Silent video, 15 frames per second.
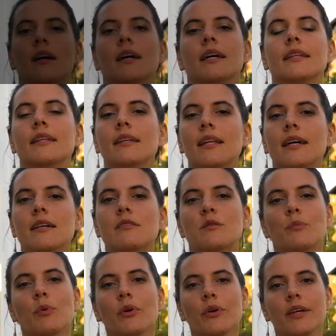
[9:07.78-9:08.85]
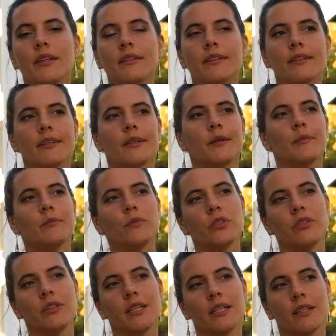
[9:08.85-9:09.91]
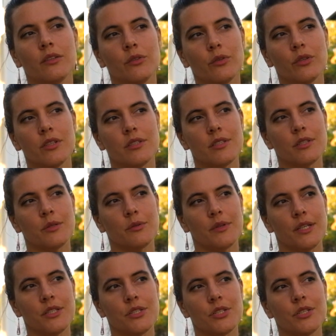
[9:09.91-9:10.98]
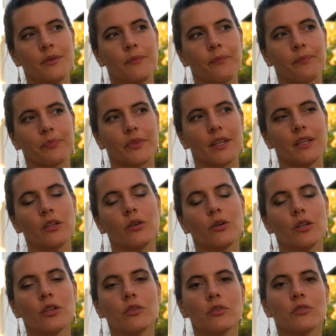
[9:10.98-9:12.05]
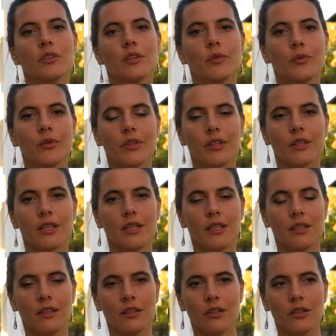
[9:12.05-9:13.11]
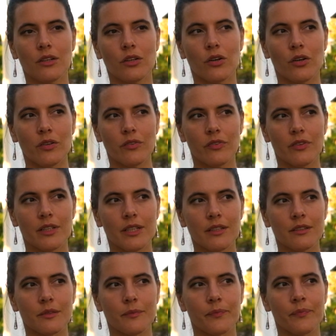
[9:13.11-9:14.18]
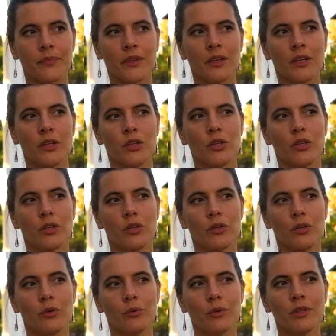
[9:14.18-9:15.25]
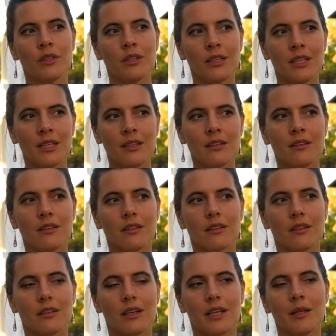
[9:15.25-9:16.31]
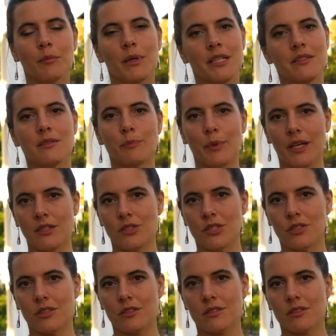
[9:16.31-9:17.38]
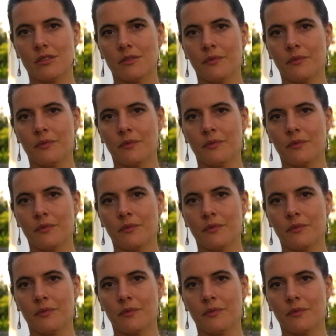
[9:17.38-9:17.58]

And the last point to take into consideration, in order to deal with inner conflict, you will need an immense patience.